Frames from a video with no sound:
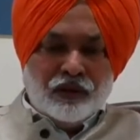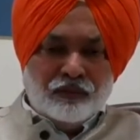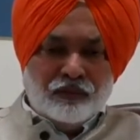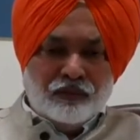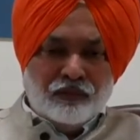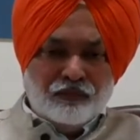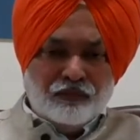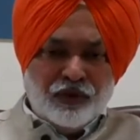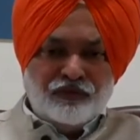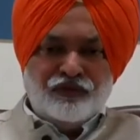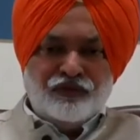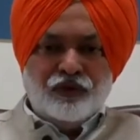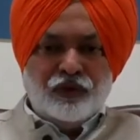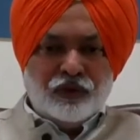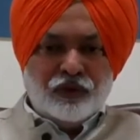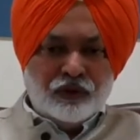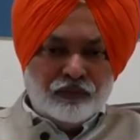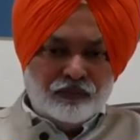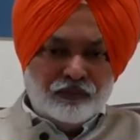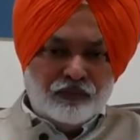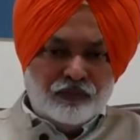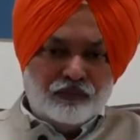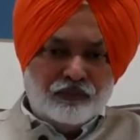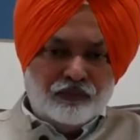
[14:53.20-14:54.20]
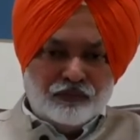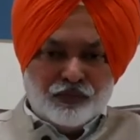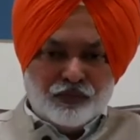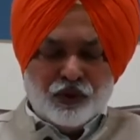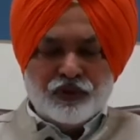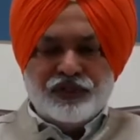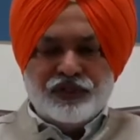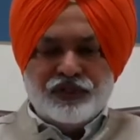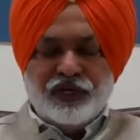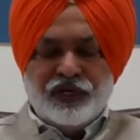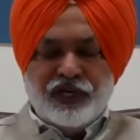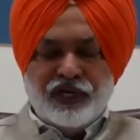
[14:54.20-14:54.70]
Before
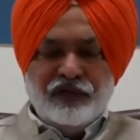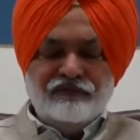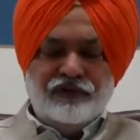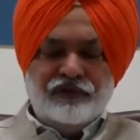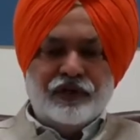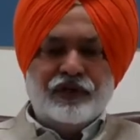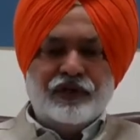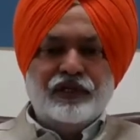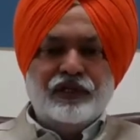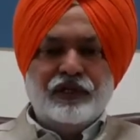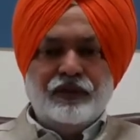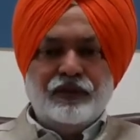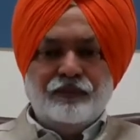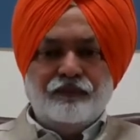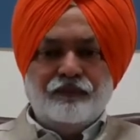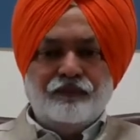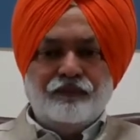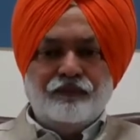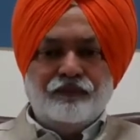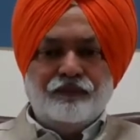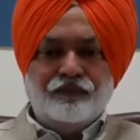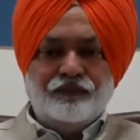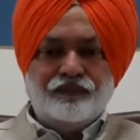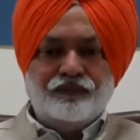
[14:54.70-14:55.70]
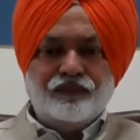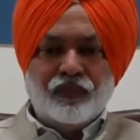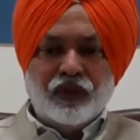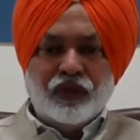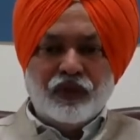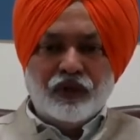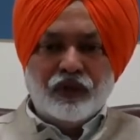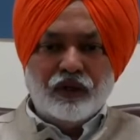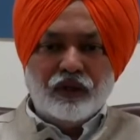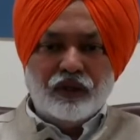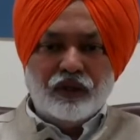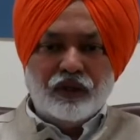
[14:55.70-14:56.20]
proceeding further,
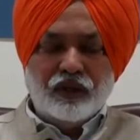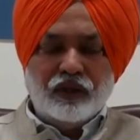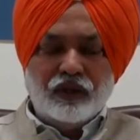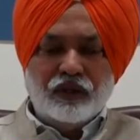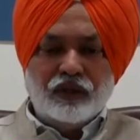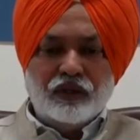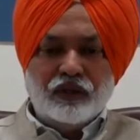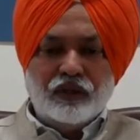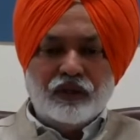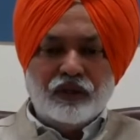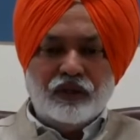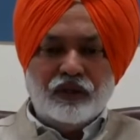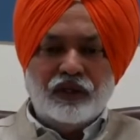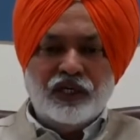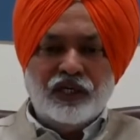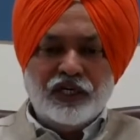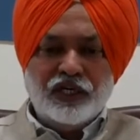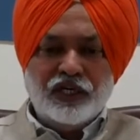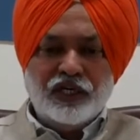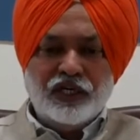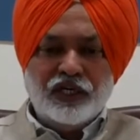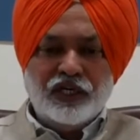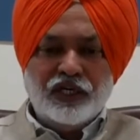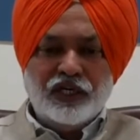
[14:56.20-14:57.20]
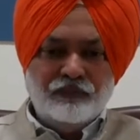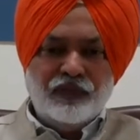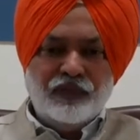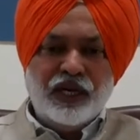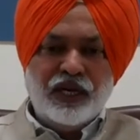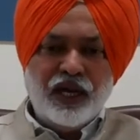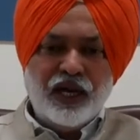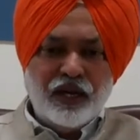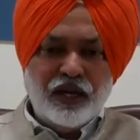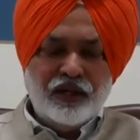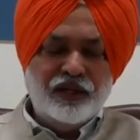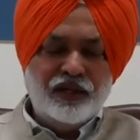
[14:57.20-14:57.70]
let me
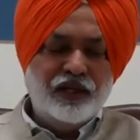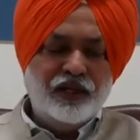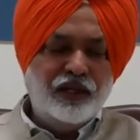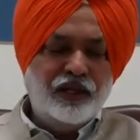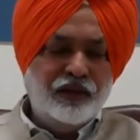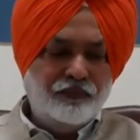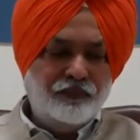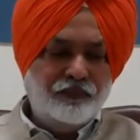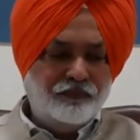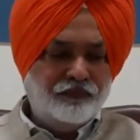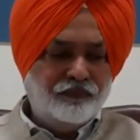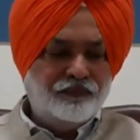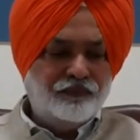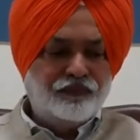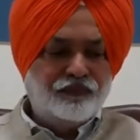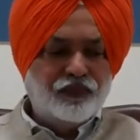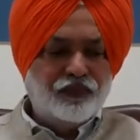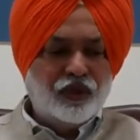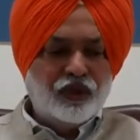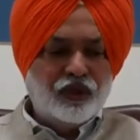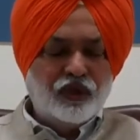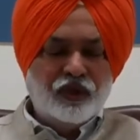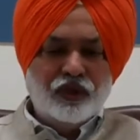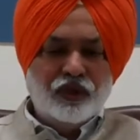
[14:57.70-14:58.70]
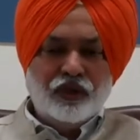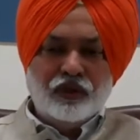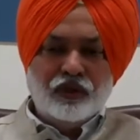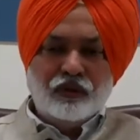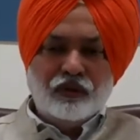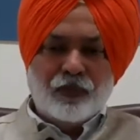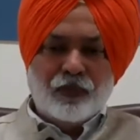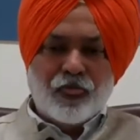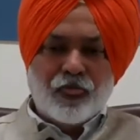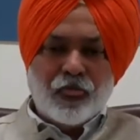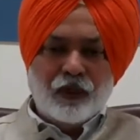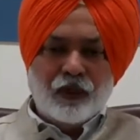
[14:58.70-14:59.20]
remind the
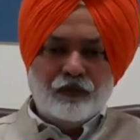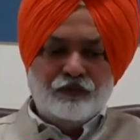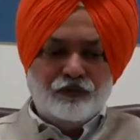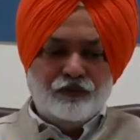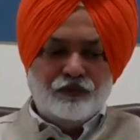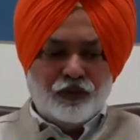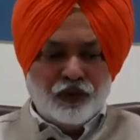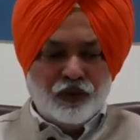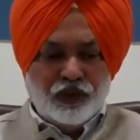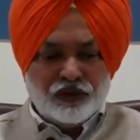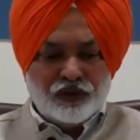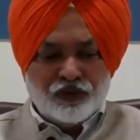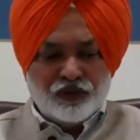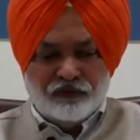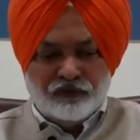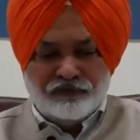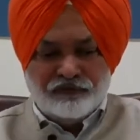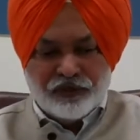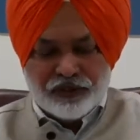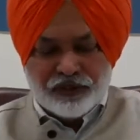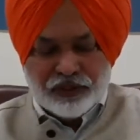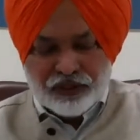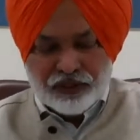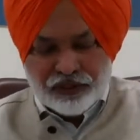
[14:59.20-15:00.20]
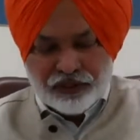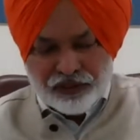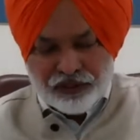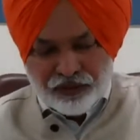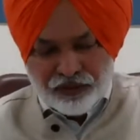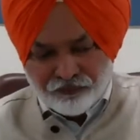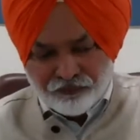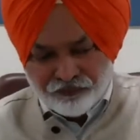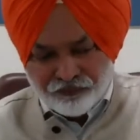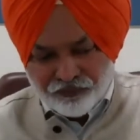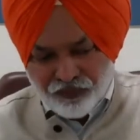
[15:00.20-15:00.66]
police officers